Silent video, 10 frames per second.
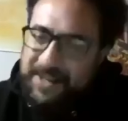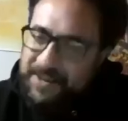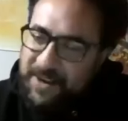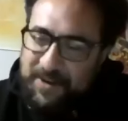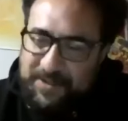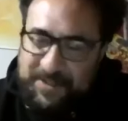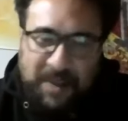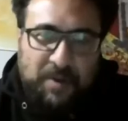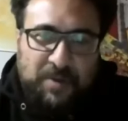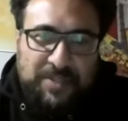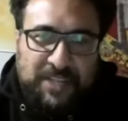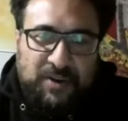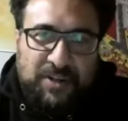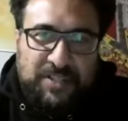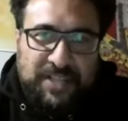And I always
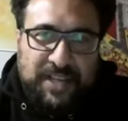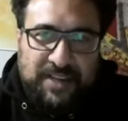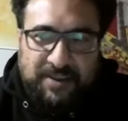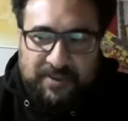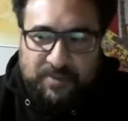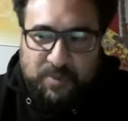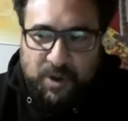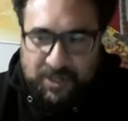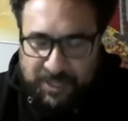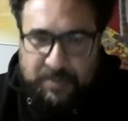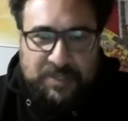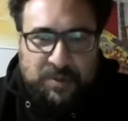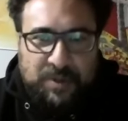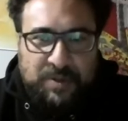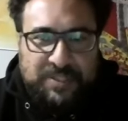acknowledge Reverend Moore, because he was the
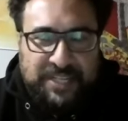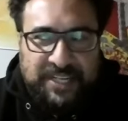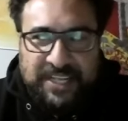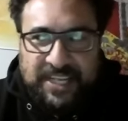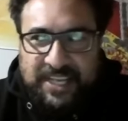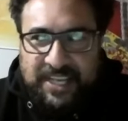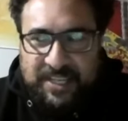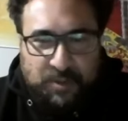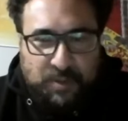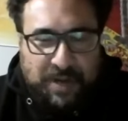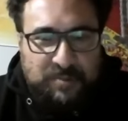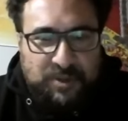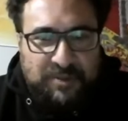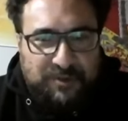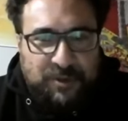one who said, so what I'm
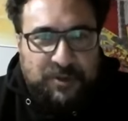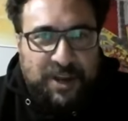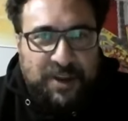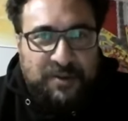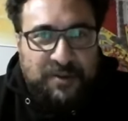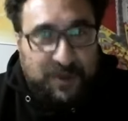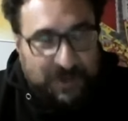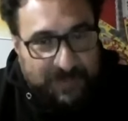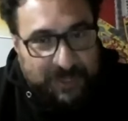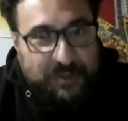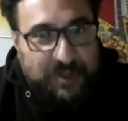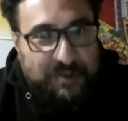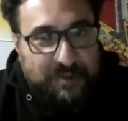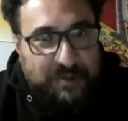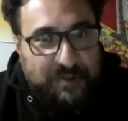doing for you now, you're going to be doing
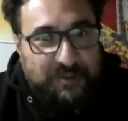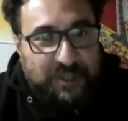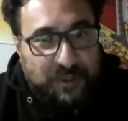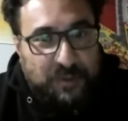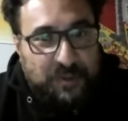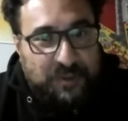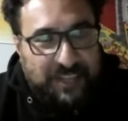for the youth.